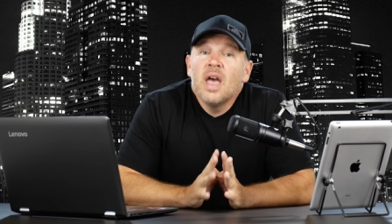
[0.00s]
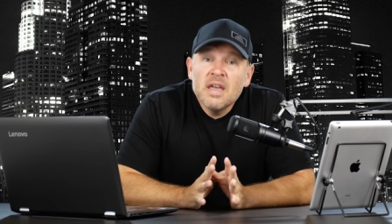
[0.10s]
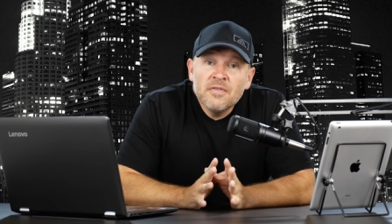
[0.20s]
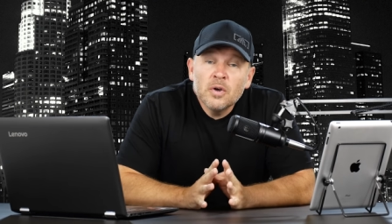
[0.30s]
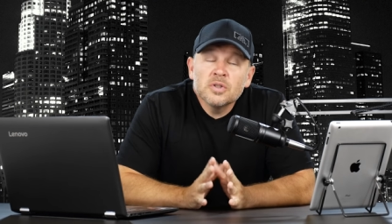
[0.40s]

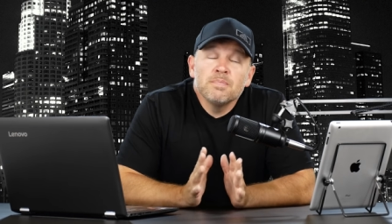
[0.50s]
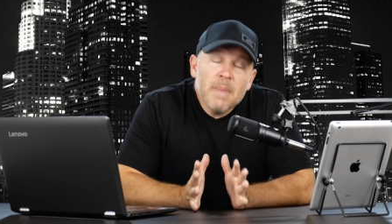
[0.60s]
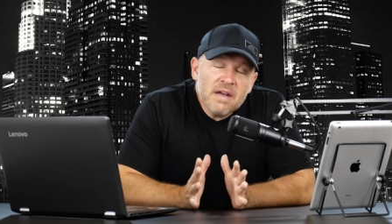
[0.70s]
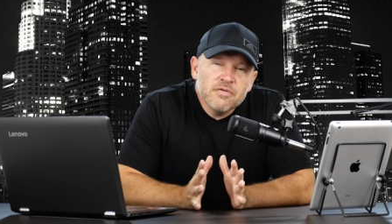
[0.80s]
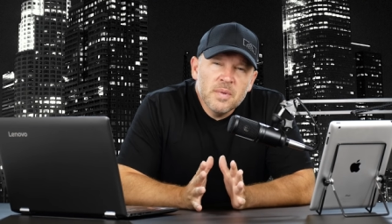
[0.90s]
Hey folks,
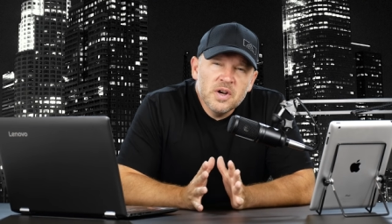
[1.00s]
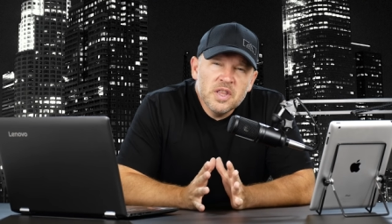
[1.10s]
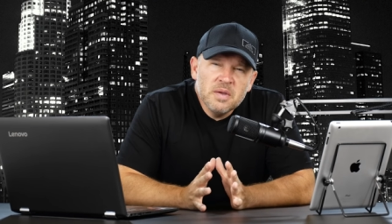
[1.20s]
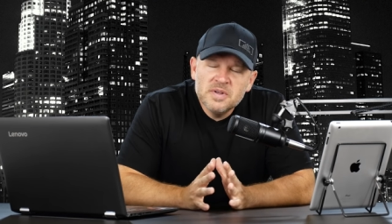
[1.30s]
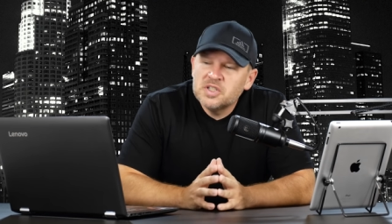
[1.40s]
Matt from
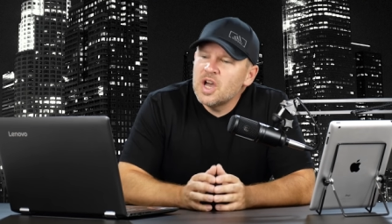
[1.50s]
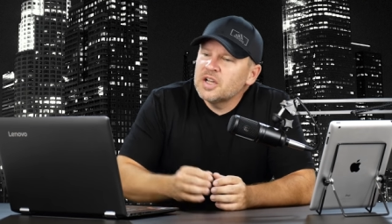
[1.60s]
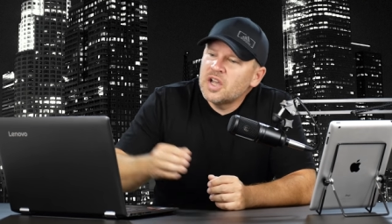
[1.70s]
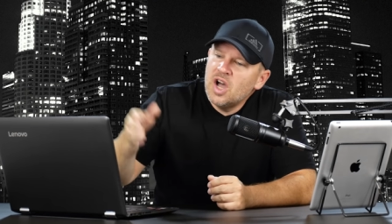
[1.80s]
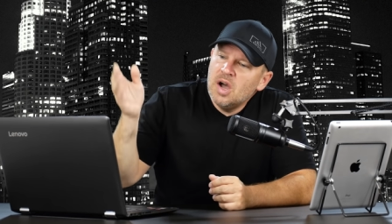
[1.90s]

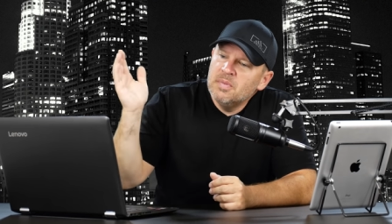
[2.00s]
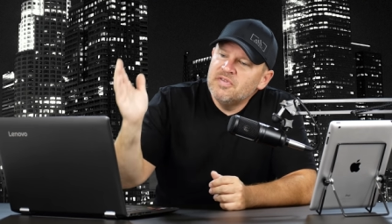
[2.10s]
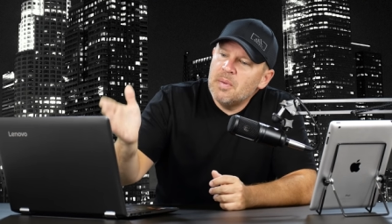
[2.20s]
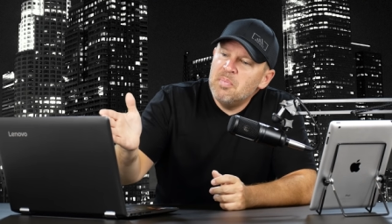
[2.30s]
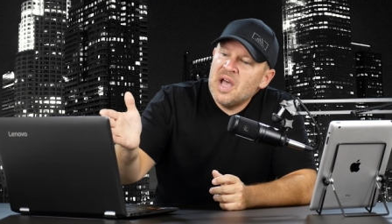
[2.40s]
ArtOfTheImage.com. We've
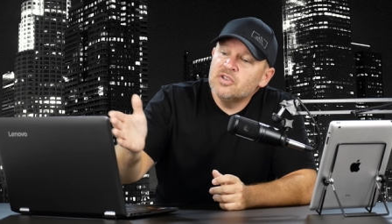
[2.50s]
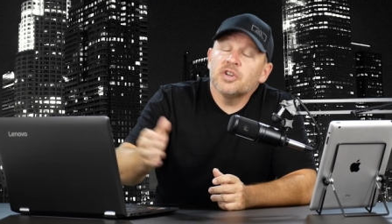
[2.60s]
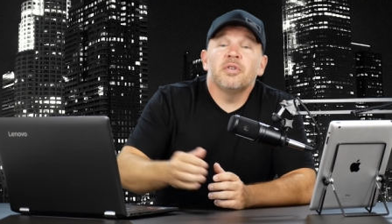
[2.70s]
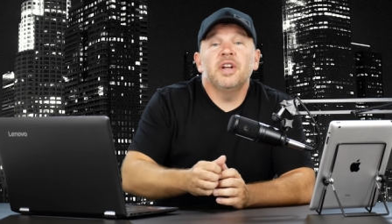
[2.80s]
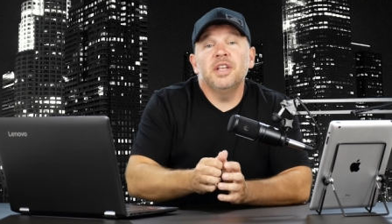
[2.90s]
got
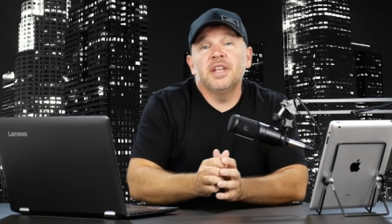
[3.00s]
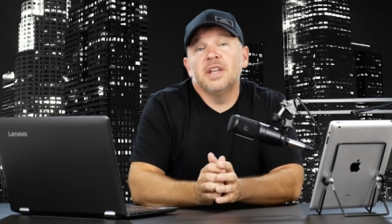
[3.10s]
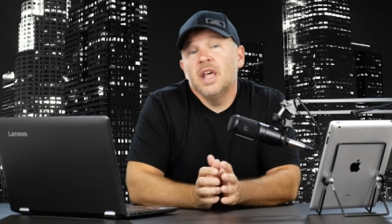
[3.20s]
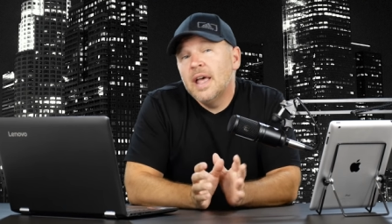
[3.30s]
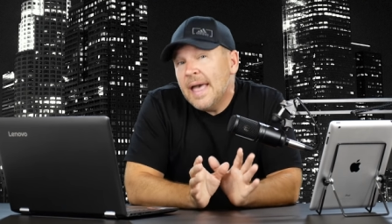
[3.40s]
Patrick writing
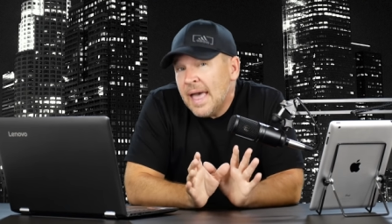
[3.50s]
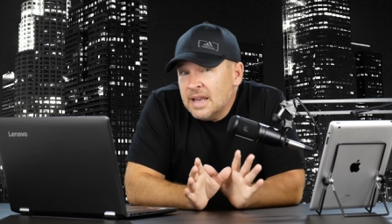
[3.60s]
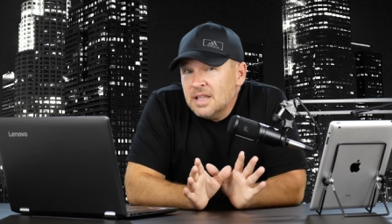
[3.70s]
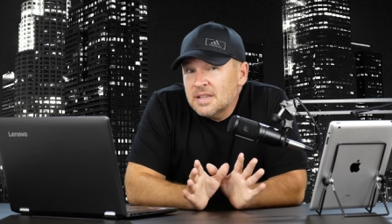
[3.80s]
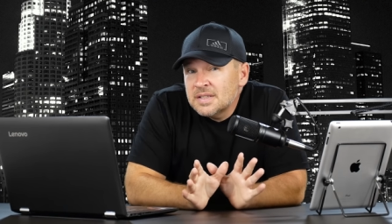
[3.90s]
in
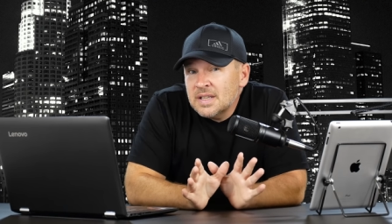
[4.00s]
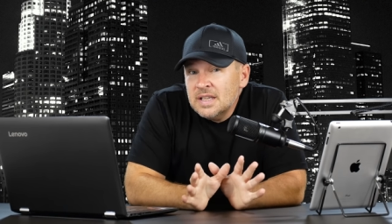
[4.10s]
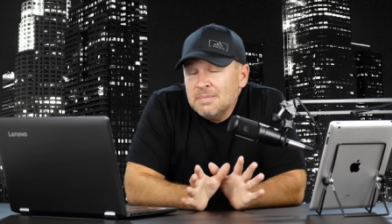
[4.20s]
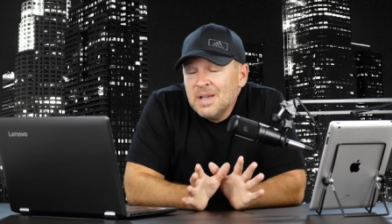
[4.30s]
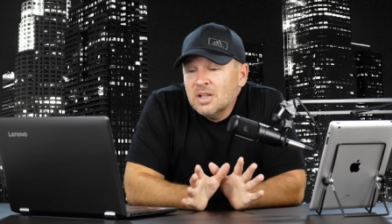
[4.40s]
heading of this
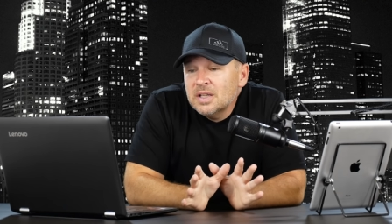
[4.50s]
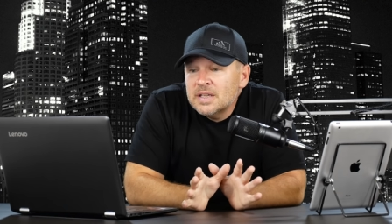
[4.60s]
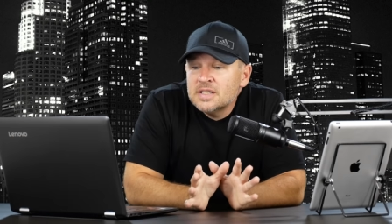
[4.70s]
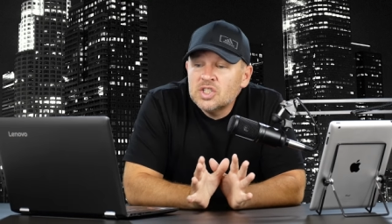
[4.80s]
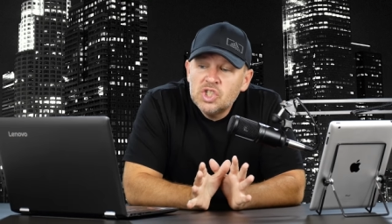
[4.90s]
email
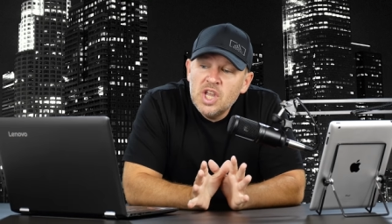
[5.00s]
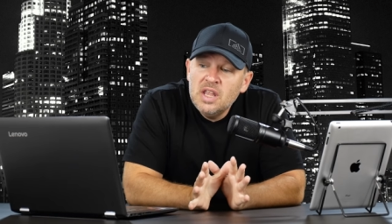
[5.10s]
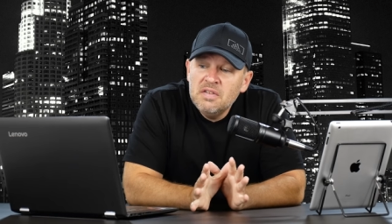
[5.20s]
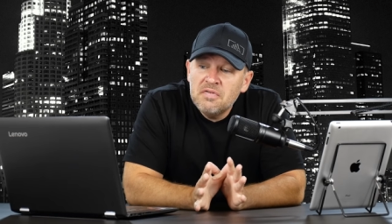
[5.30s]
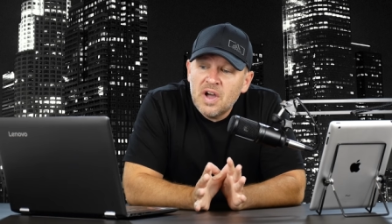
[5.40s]
is
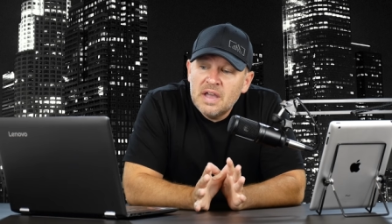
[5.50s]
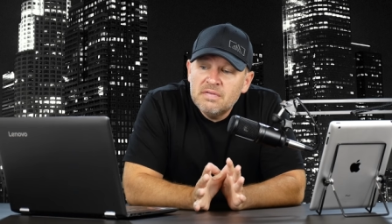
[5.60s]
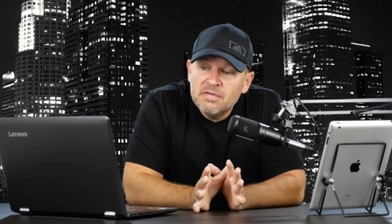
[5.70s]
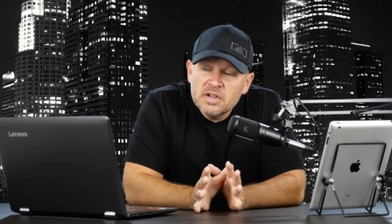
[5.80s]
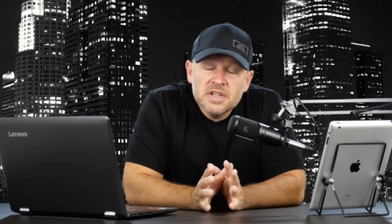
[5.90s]

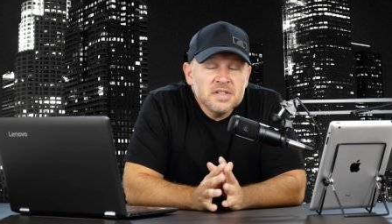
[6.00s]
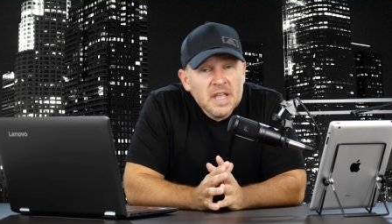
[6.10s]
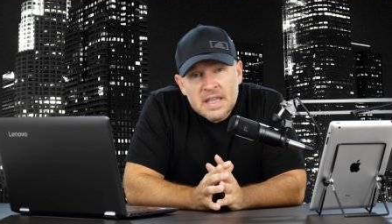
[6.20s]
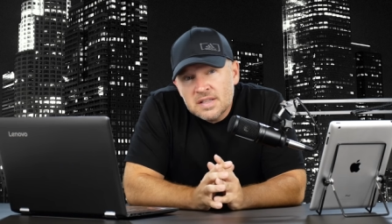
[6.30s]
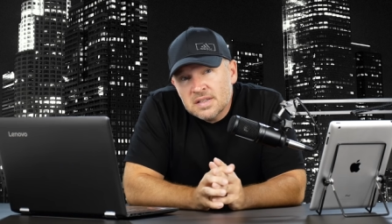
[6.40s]
G85 versus
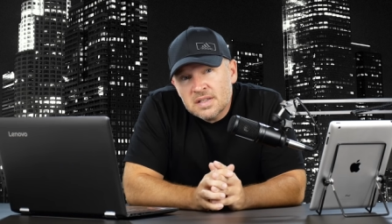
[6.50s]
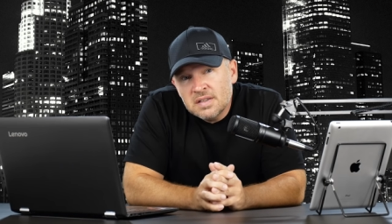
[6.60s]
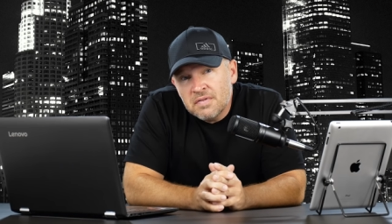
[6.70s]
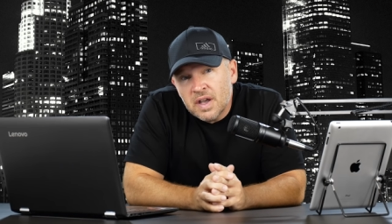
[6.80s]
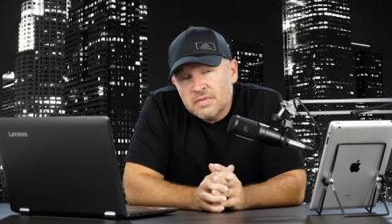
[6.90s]

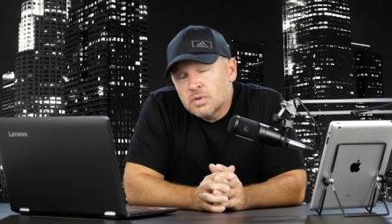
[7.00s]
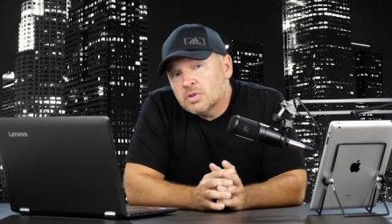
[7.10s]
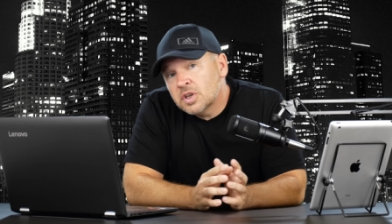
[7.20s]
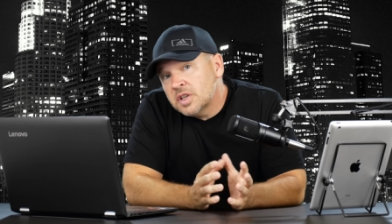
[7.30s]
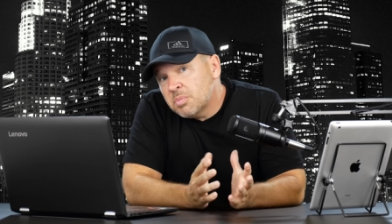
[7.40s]
A65. So
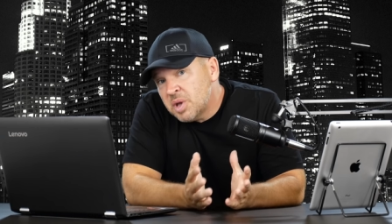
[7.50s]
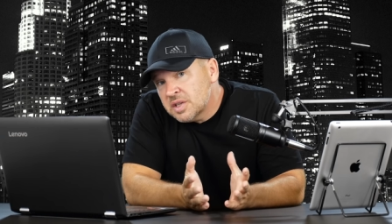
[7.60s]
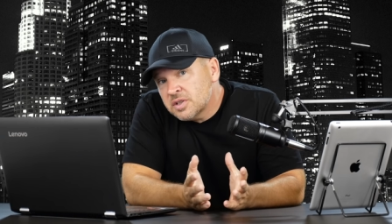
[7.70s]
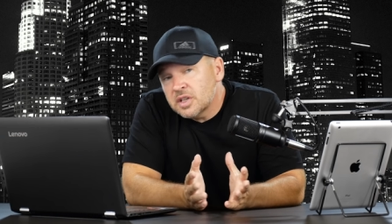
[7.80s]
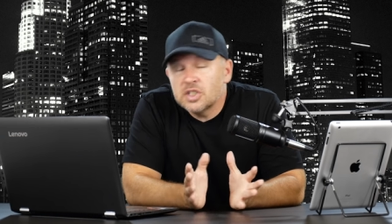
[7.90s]
he's looking at the
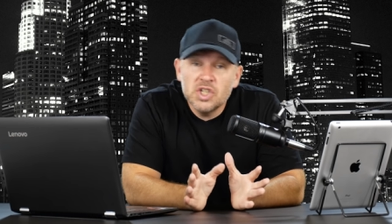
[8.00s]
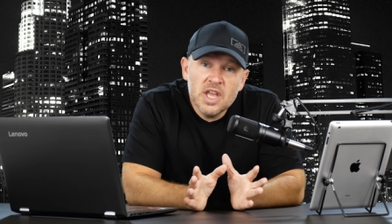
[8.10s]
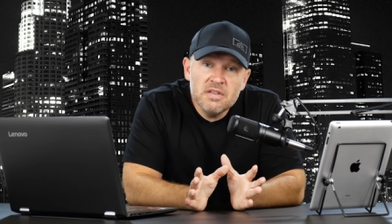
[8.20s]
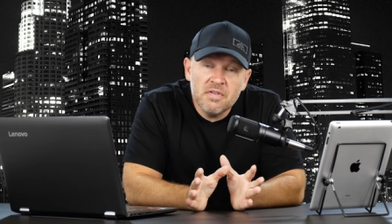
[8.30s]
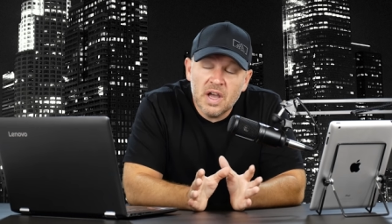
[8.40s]
Panasonic
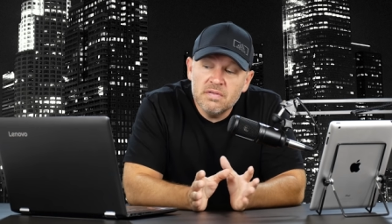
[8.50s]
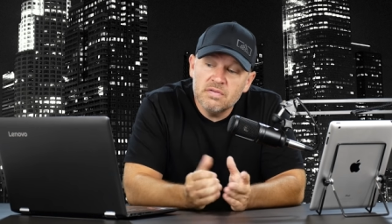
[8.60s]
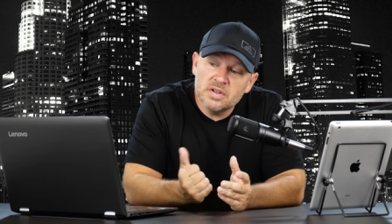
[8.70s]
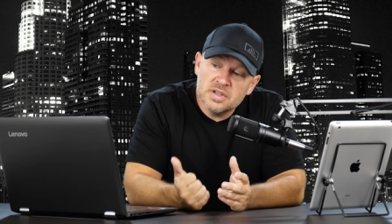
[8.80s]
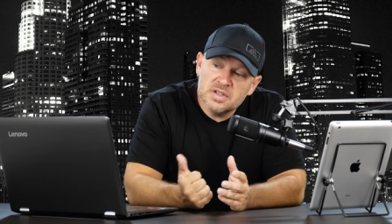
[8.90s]
G85
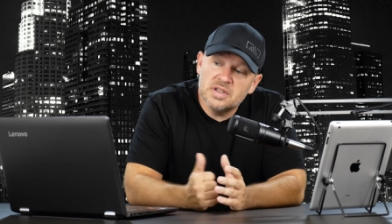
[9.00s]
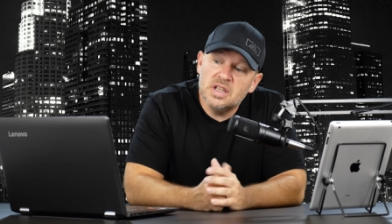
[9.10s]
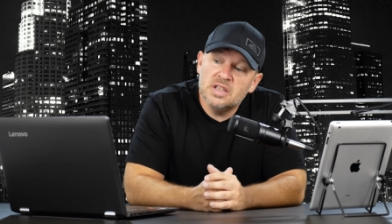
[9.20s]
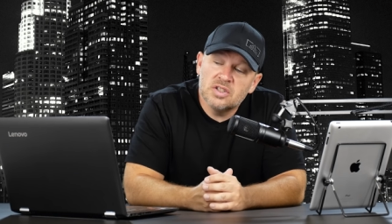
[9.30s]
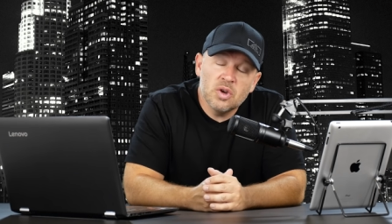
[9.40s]
versus
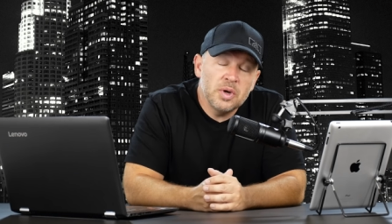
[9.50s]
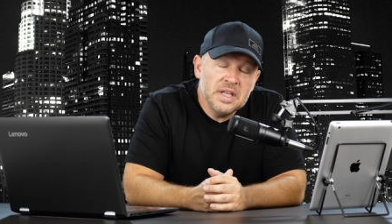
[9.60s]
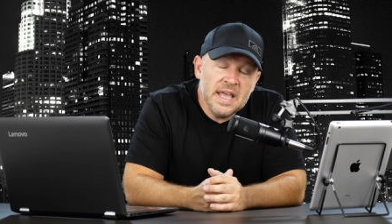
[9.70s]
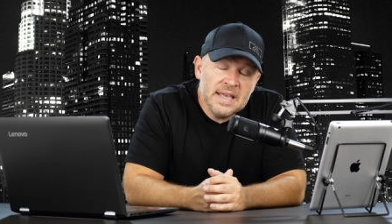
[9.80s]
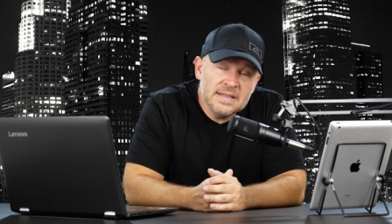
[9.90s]
the
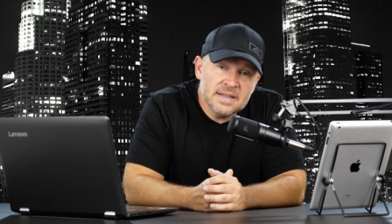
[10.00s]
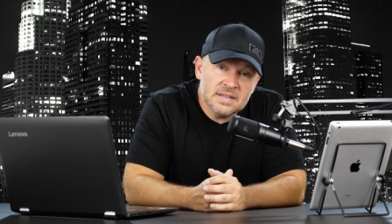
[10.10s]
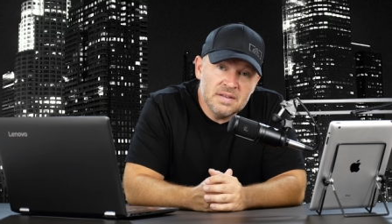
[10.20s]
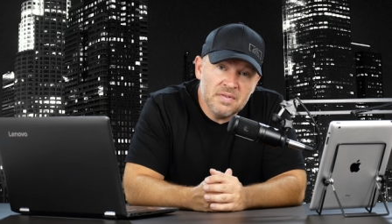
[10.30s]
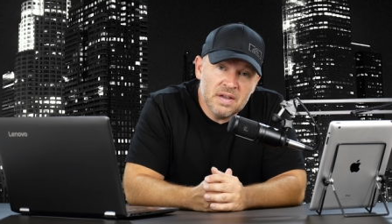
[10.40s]
Sony
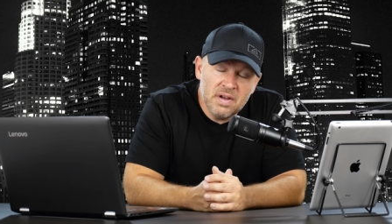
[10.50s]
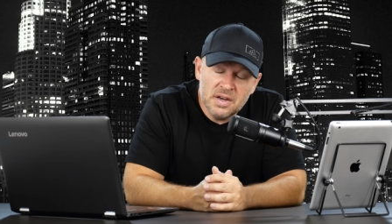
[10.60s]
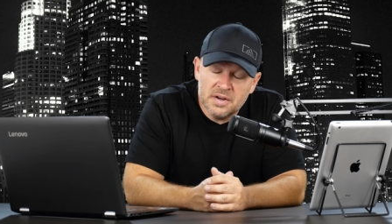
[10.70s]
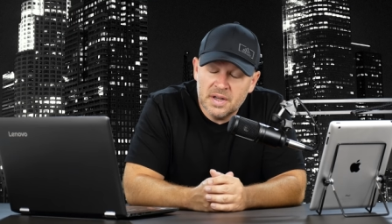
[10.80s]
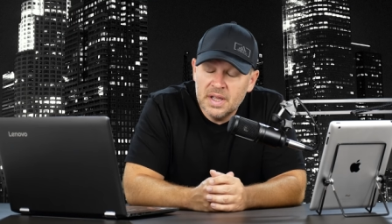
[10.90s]

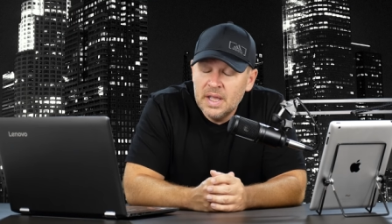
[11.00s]
A6500.